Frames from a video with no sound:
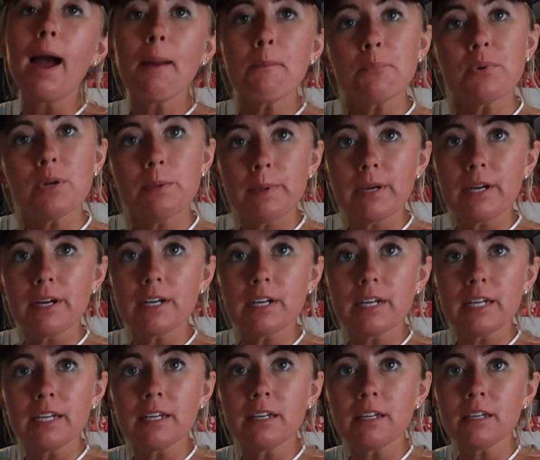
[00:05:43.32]
I'm
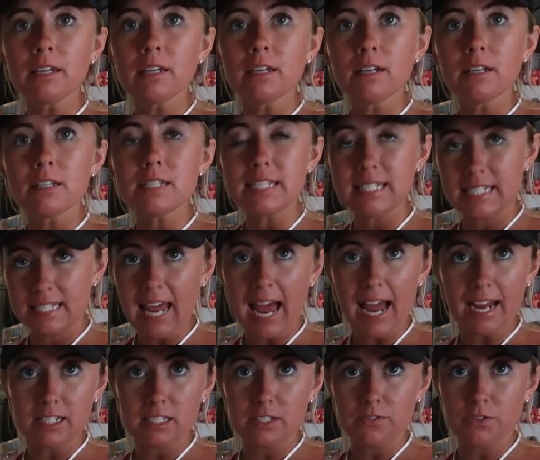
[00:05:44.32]
preparing
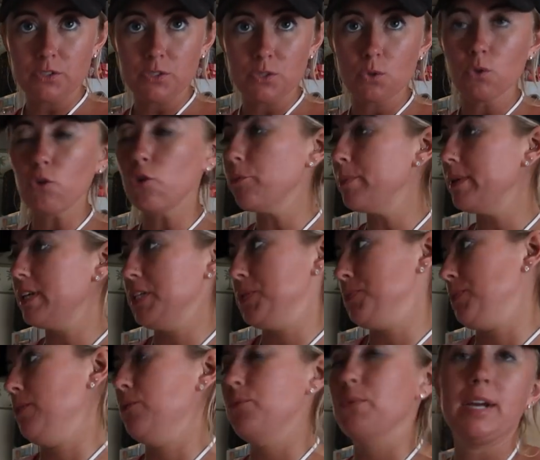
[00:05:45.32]
snacks for school because
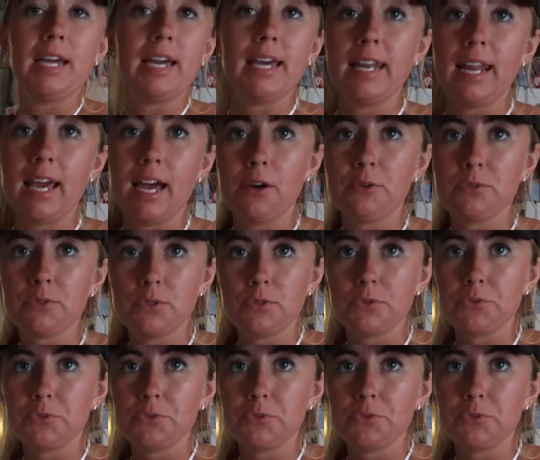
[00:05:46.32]
we ran out